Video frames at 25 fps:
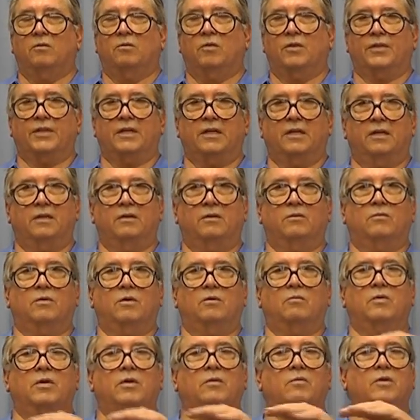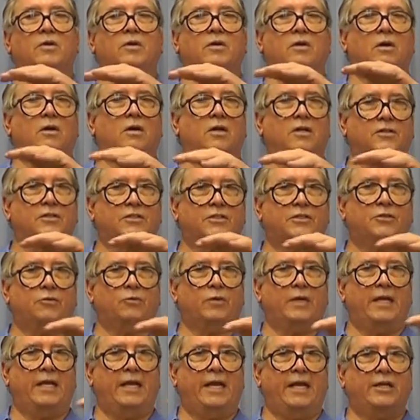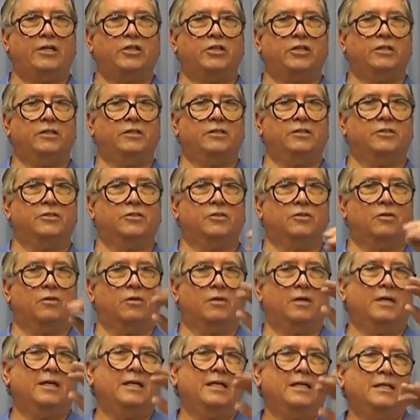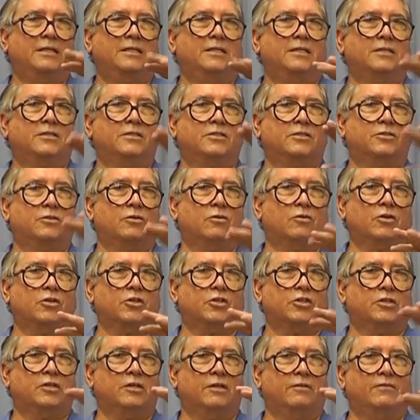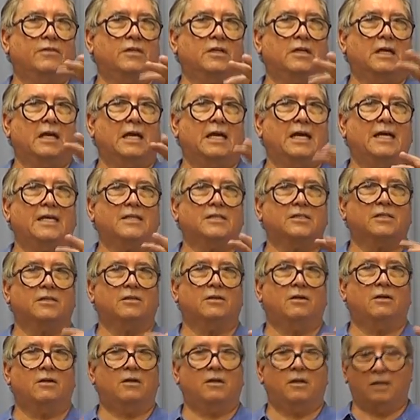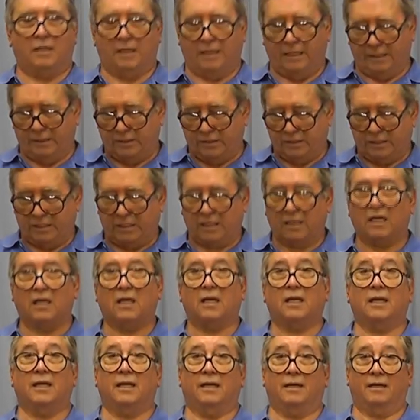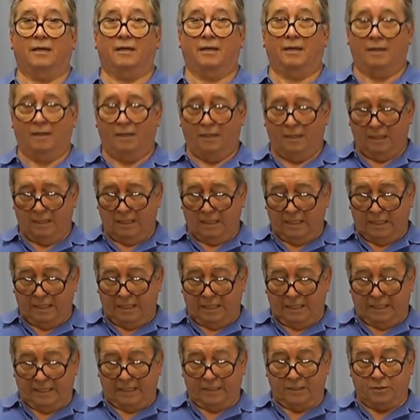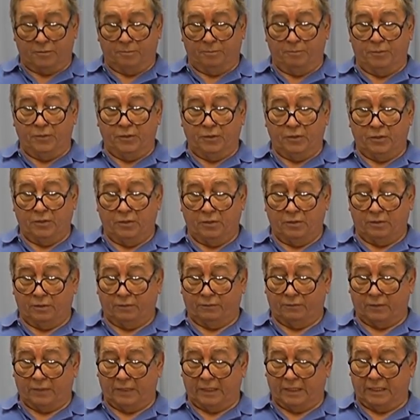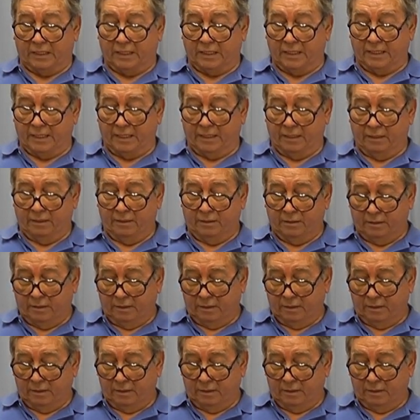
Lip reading: what we would call striations or any distortion of the glass at all. It's clear. It's beautifully cut.